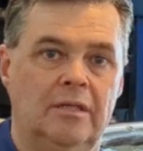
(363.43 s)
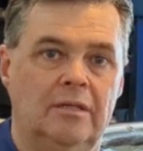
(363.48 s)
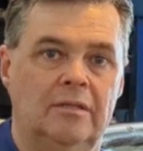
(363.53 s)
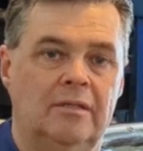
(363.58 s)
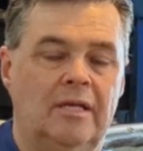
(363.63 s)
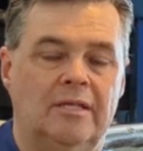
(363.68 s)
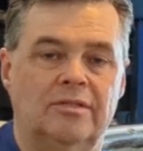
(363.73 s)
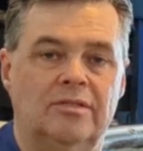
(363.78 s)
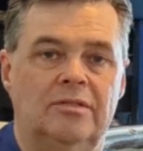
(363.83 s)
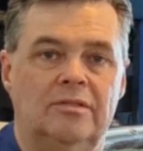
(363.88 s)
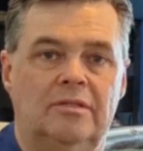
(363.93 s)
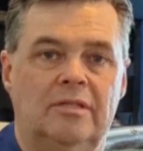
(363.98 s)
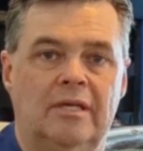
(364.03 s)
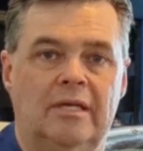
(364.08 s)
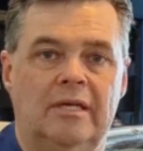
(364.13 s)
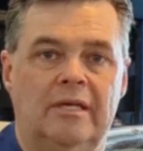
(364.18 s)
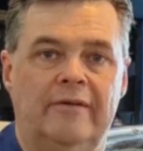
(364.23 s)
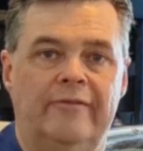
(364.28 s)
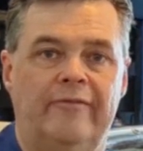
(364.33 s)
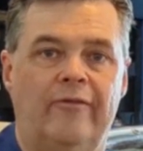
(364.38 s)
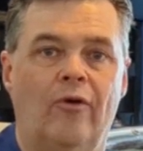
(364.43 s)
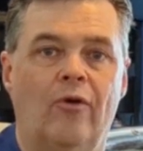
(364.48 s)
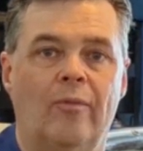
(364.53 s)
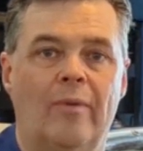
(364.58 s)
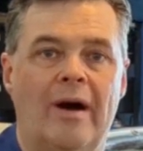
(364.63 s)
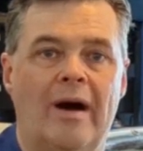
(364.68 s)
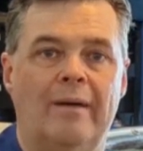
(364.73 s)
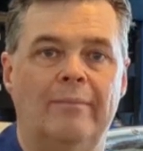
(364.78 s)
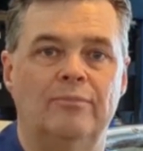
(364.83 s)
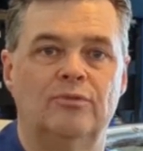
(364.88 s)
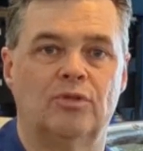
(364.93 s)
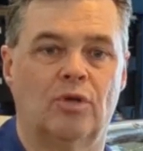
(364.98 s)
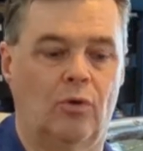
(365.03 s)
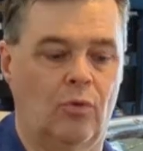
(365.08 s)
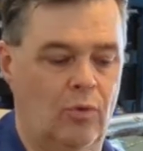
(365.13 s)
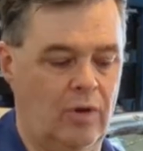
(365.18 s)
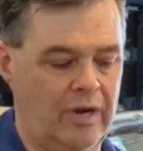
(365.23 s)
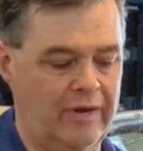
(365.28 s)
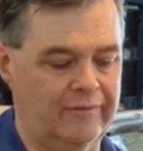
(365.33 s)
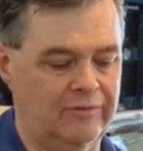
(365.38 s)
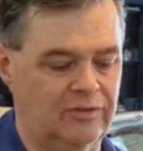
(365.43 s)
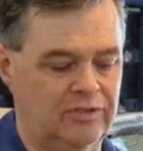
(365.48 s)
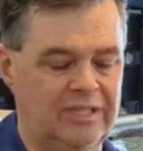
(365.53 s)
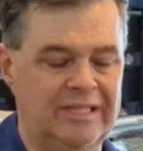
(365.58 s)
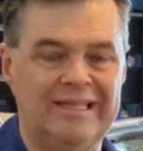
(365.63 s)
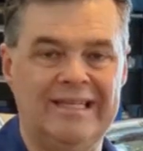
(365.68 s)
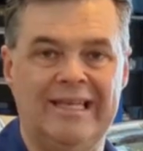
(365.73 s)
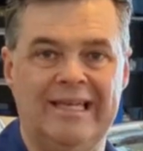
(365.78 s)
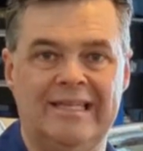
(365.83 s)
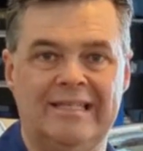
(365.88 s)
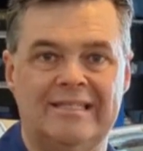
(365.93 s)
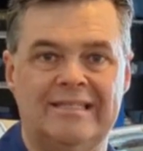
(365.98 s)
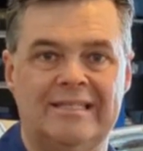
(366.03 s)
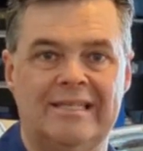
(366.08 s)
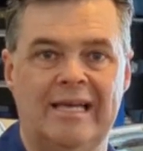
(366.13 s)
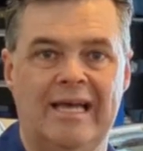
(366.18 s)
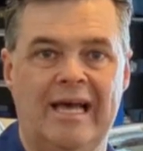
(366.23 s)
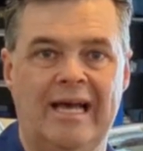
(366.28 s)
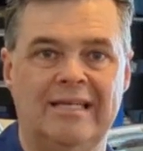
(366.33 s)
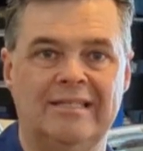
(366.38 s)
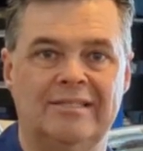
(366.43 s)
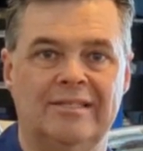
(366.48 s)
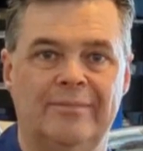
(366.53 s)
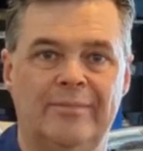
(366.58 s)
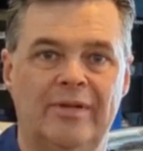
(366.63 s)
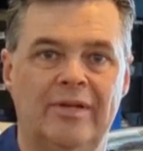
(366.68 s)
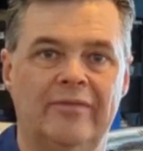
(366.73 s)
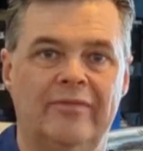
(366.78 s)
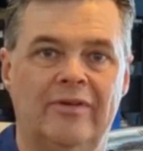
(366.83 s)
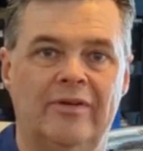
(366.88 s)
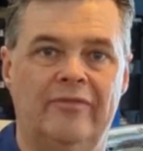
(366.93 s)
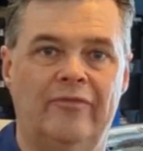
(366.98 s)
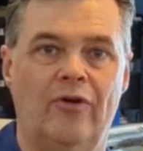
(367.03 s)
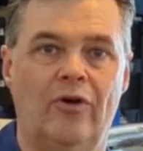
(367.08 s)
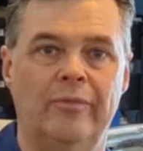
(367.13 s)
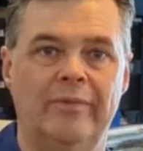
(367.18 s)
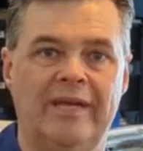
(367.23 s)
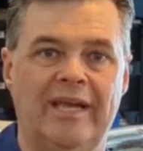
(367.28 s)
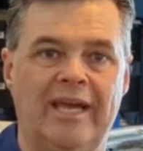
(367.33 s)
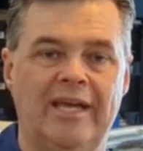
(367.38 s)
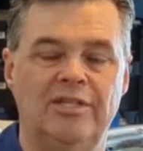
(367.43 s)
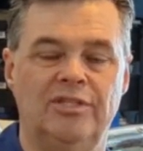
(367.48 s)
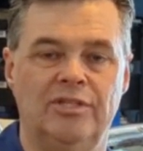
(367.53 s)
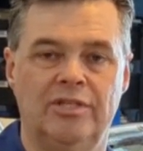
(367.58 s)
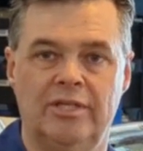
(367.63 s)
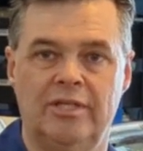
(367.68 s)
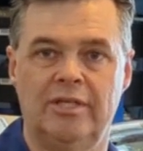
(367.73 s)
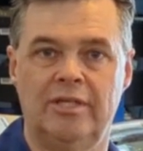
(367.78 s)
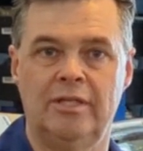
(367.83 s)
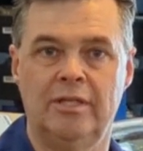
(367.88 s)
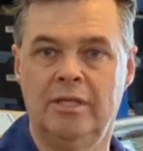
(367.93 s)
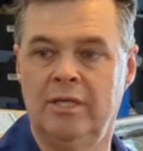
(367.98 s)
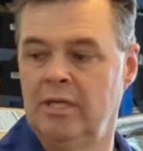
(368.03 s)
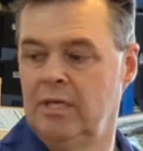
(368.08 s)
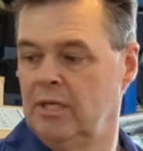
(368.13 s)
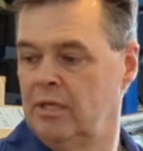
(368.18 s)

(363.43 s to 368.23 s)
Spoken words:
doesn't foam up. So whatever's in this has a bit of a foaming agent in it,